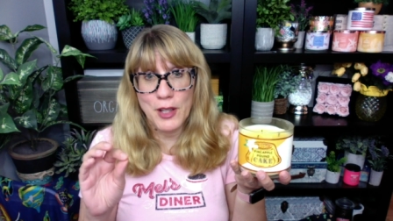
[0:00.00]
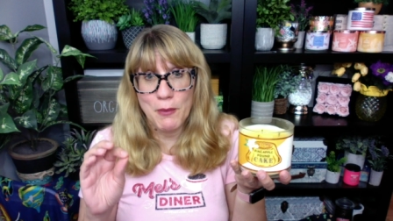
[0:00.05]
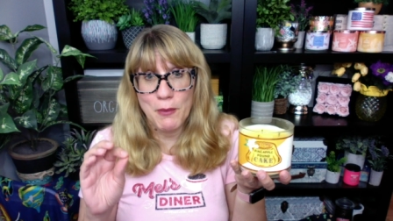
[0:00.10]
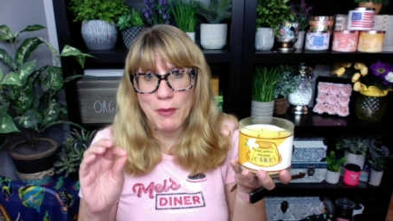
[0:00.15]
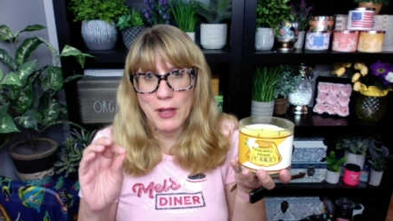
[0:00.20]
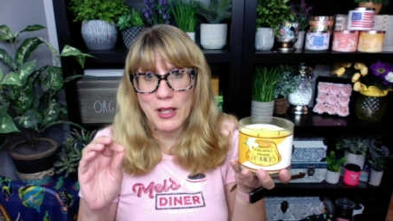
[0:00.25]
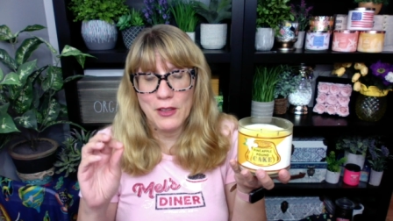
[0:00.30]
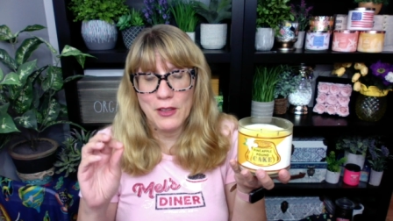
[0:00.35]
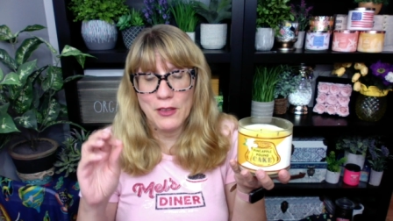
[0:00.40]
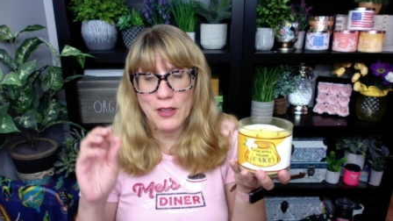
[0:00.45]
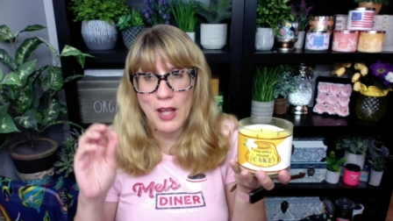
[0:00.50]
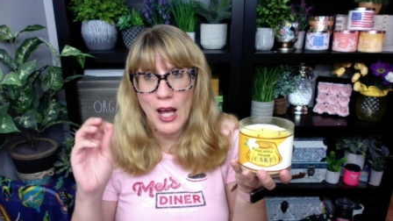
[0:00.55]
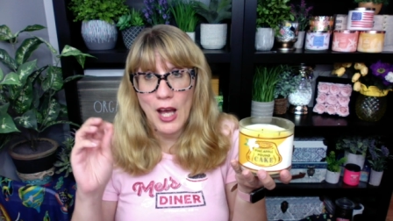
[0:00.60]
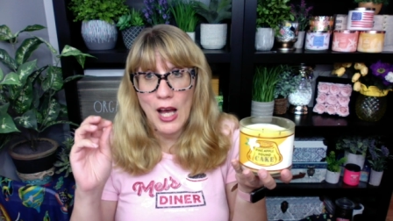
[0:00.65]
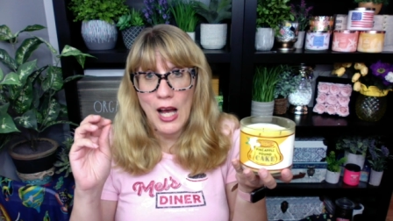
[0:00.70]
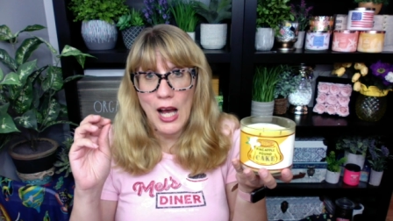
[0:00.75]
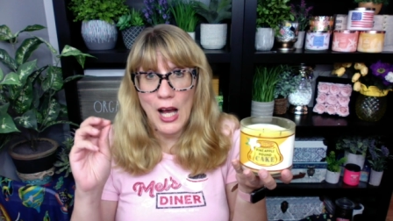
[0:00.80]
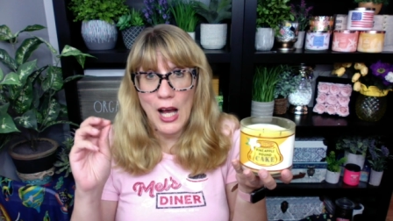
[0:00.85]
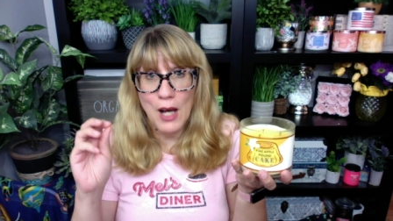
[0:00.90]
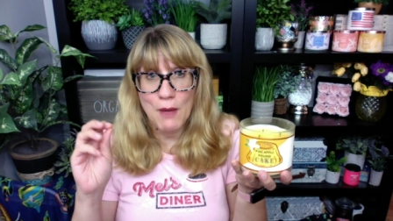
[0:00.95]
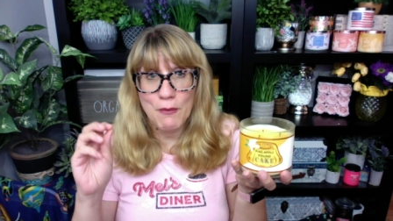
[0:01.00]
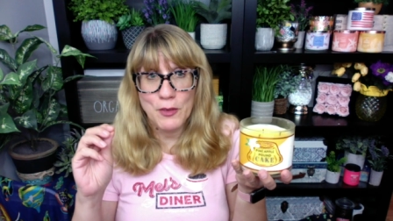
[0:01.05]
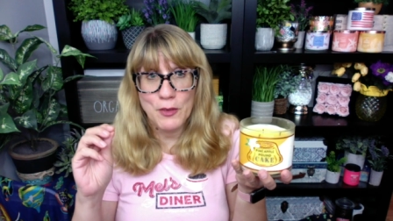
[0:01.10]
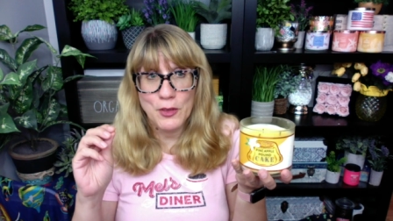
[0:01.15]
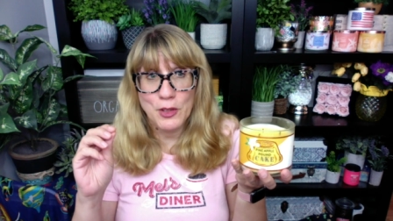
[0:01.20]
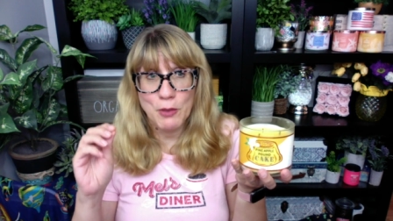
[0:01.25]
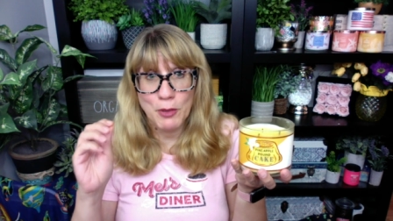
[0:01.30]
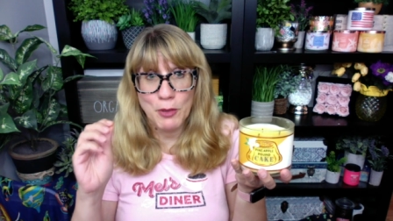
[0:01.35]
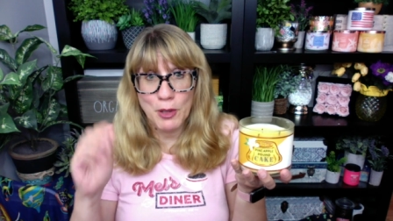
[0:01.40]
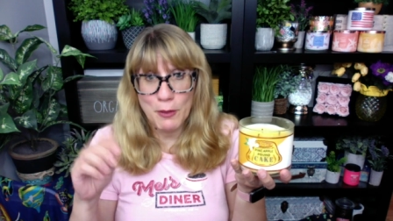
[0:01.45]
because
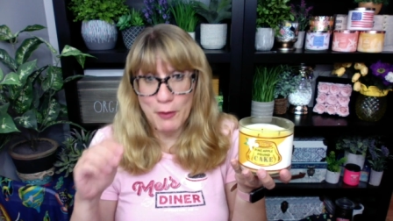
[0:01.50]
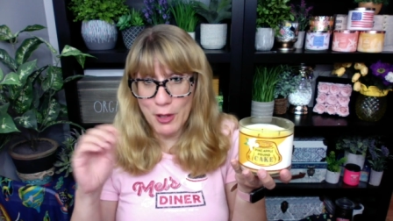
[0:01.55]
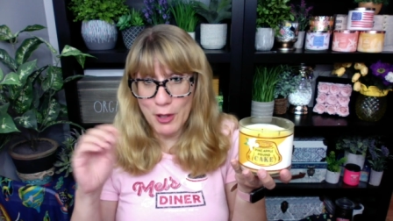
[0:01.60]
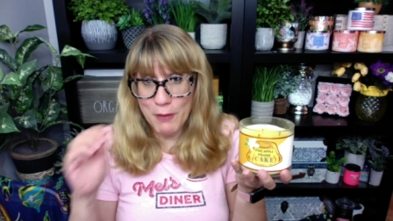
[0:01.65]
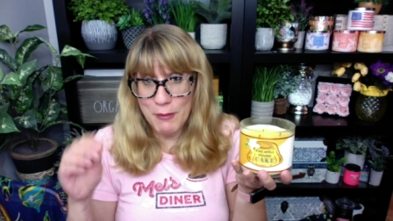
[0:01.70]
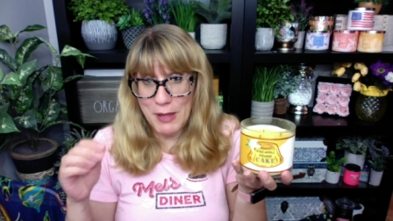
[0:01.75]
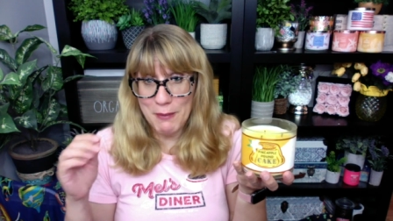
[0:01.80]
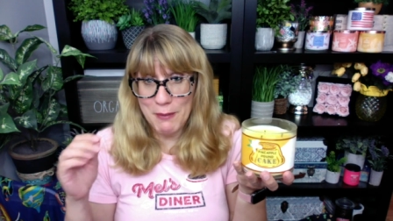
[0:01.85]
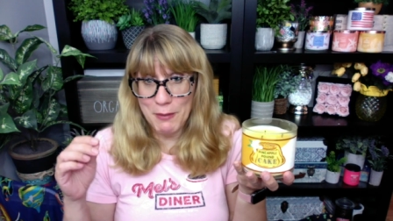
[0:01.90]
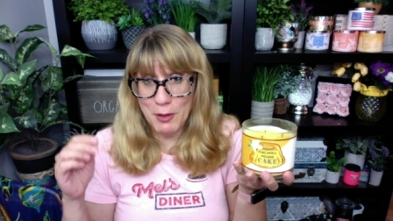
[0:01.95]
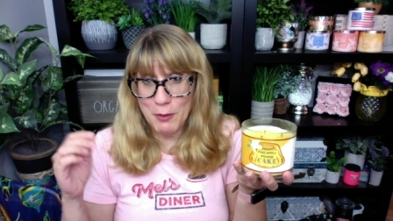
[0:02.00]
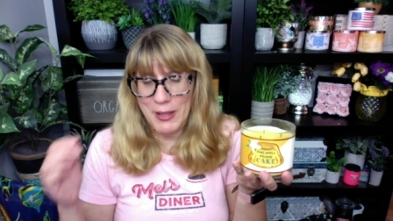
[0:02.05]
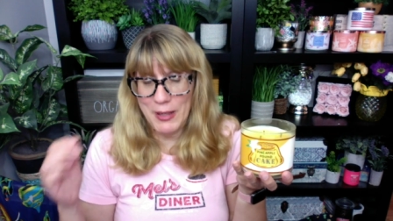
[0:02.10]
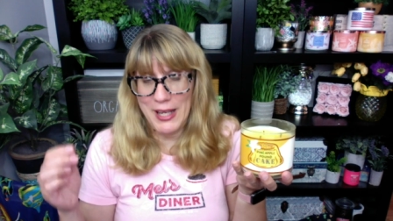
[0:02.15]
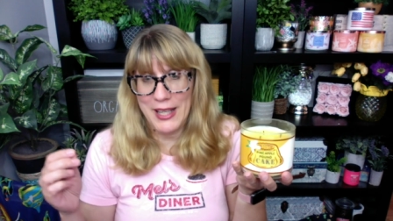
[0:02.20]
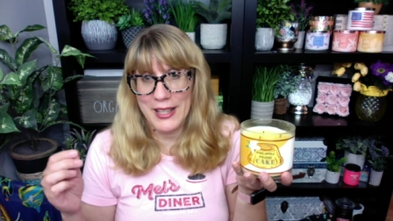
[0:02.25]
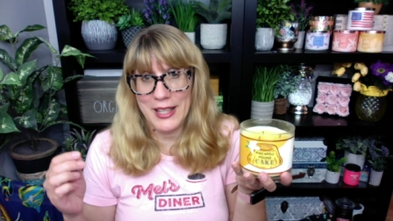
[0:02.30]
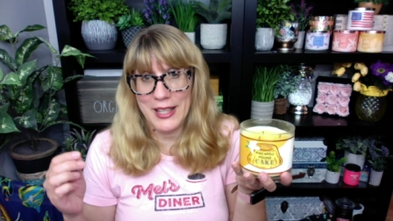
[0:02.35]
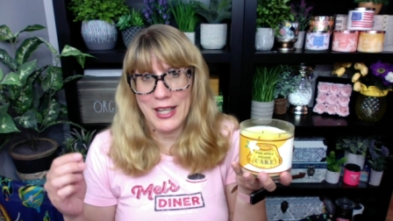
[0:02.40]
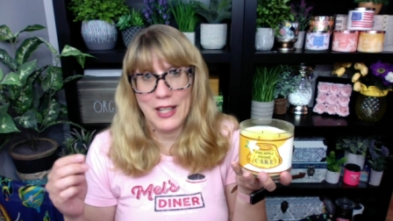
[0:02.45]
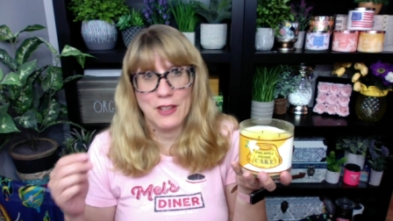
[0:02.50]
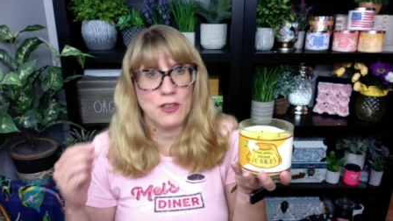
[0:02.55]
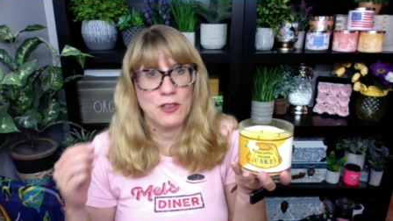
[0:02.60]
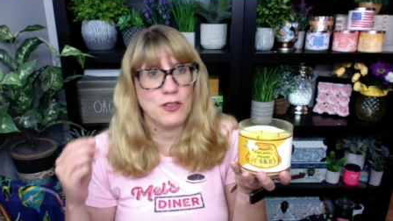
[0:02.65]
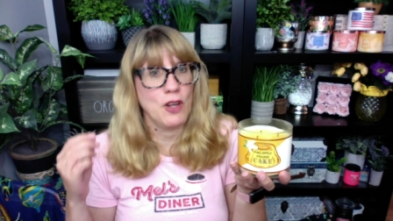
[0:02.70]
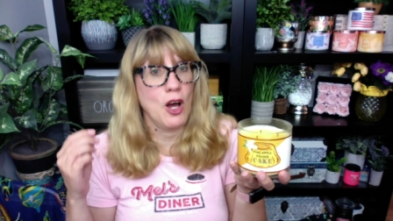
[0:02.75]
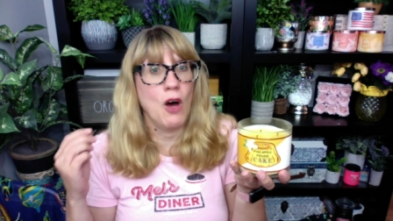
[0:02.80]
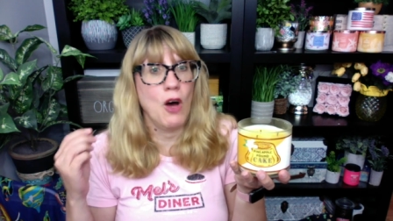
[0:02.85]
the blueberry maple pancakes has